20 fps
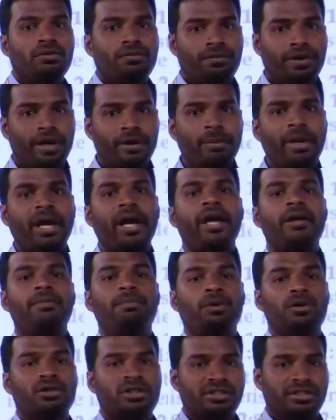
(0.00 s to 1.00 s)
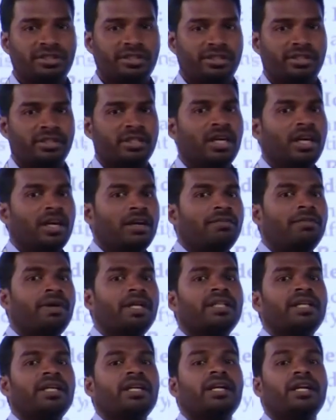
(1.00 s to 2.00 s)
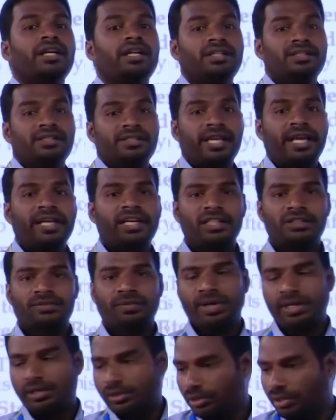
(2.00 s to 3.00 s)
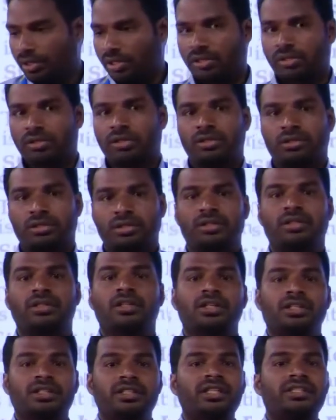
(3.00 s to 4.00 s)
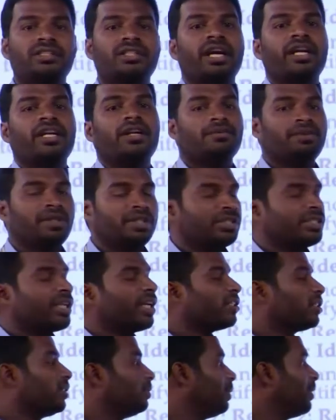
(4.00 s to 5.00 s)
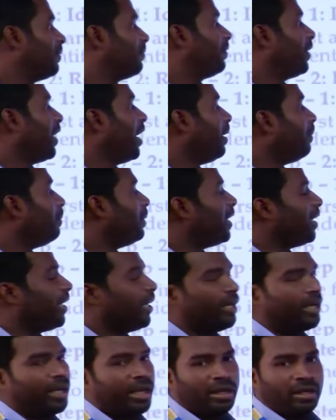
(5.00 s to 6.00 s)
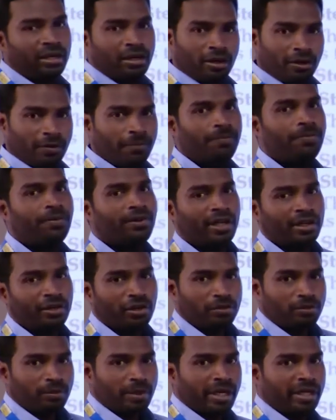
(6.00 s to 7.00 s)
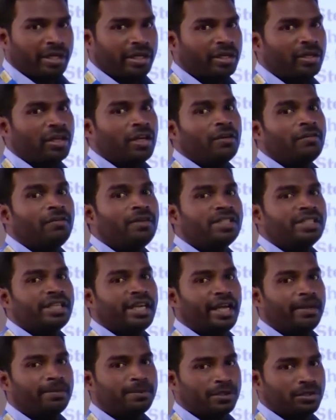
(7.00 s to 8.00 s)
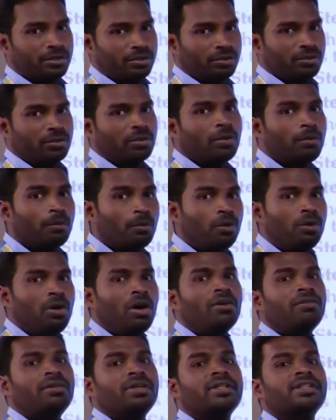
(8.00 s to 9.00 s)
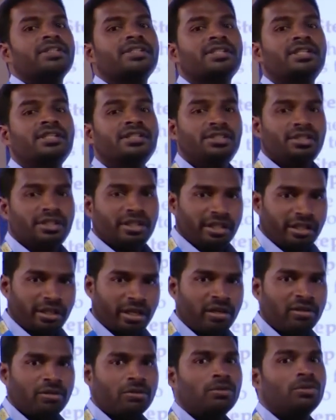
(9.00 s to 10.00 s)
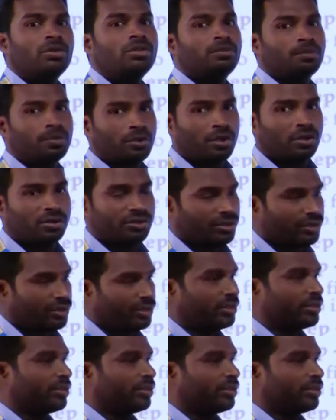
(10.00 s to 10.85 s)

frame a hypothesis whether it is satisfied or not. These kind of things has to be framed in a frequent manner, which helps to move our research in a good process.